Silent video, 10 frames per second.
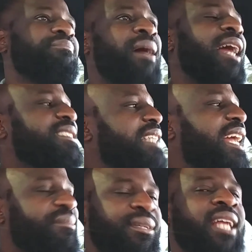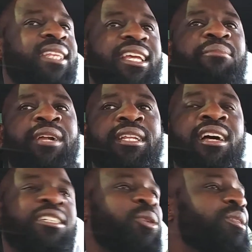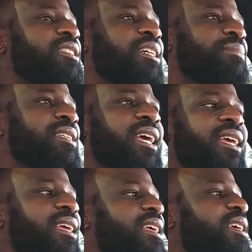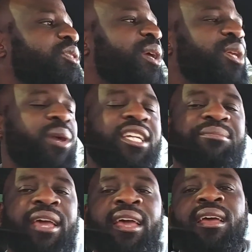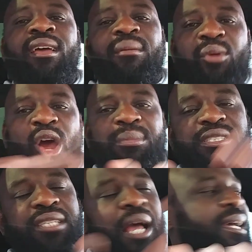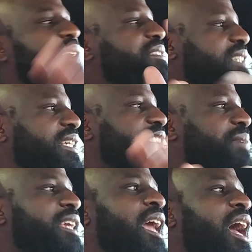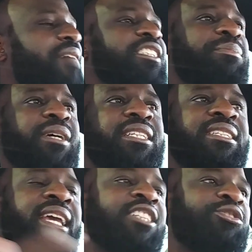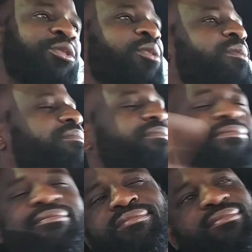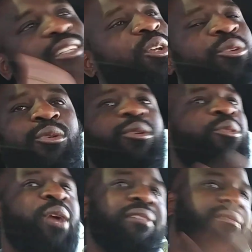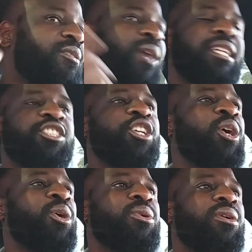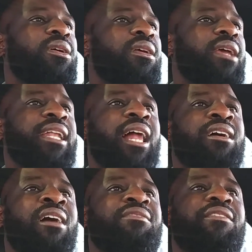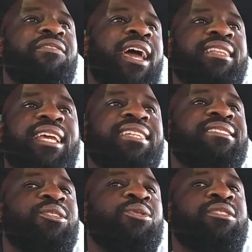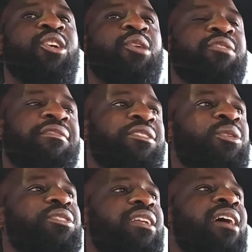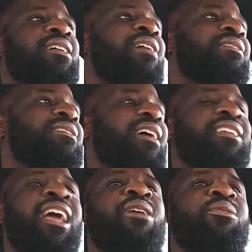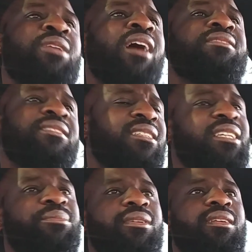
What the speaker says: Pot shotting, but I think I'm ready to unload the clip today. So anyways, man, barbershop conversations, man. Y'all have a splendid day. Trill, great show. And I love the fact that he used the term revolutionary. I love the type, y'all sleep.